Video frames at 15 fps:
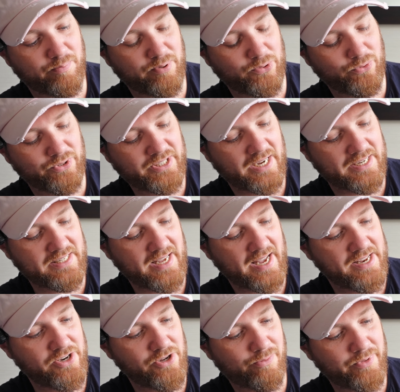blue
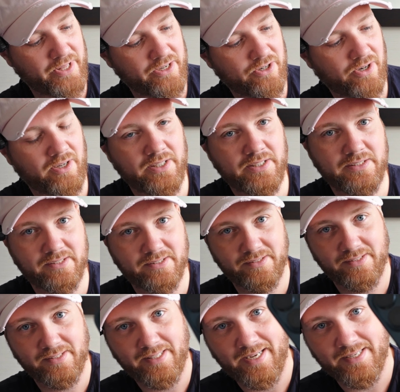titanium they call it,
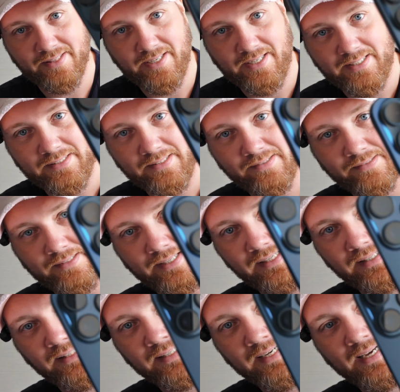like that,
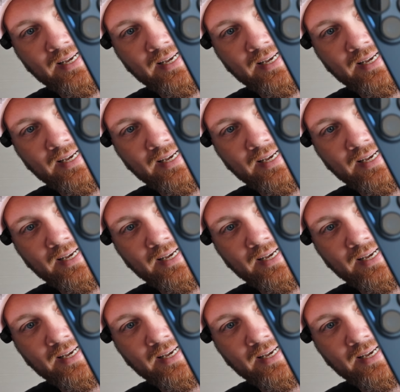right?